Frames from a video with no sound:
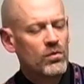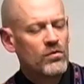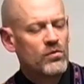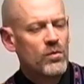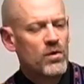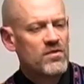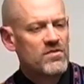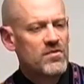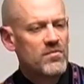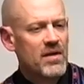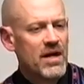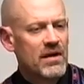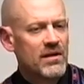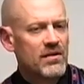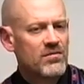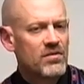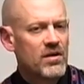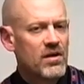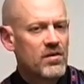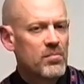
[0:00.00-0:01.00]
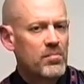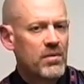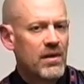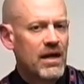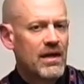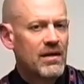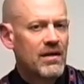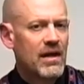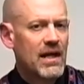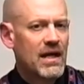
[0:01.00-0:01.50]
was once a man lived on another
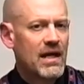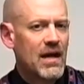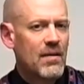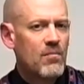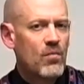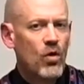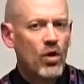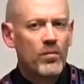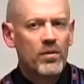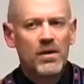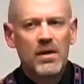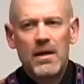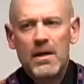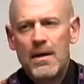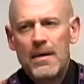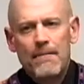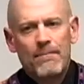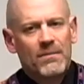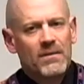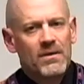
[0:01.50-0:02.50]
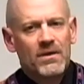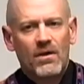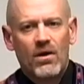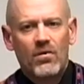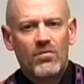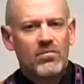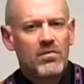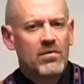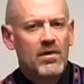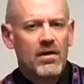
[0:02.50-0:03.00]
planet, like a Mormon, you
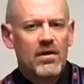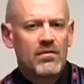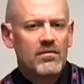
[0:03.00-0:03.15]
know,